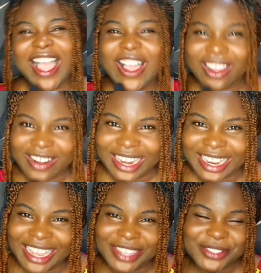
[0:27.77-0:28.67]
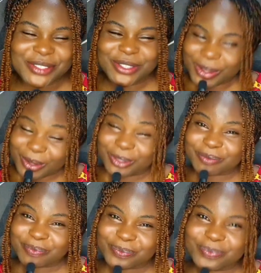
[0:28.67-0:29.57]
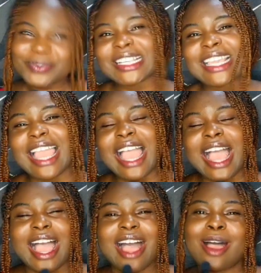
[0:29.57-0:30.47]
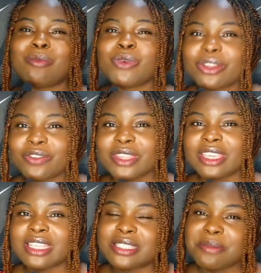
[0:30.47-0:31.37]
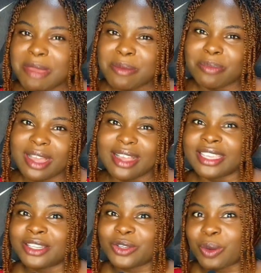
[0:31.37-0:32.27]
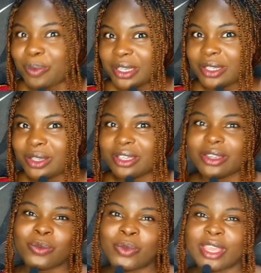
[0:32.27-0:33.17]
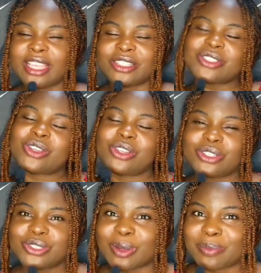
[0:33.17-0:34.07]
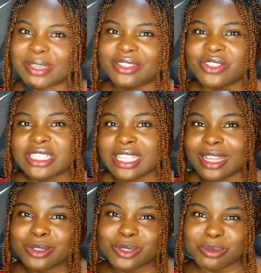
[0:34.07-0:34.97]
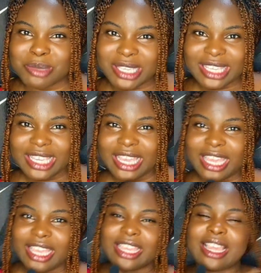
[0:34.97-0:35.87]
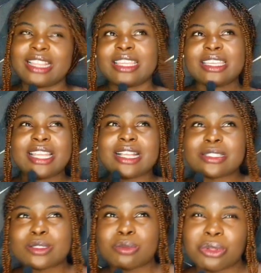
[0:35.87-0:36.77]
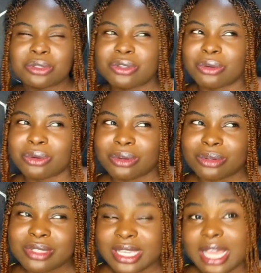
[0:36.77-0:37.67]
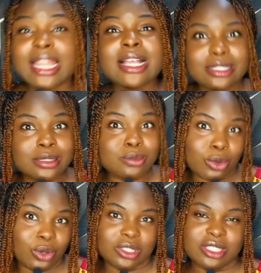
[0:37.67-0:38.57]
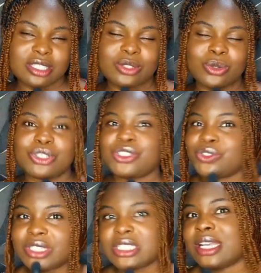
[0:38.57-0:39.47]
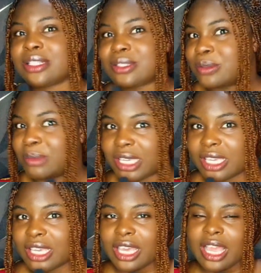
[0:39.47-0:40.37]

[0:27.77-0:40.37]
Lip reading: All right guys, so I'm one of the team member in the company where I just got a job in, reached out to me. I think last month. So she reached out to me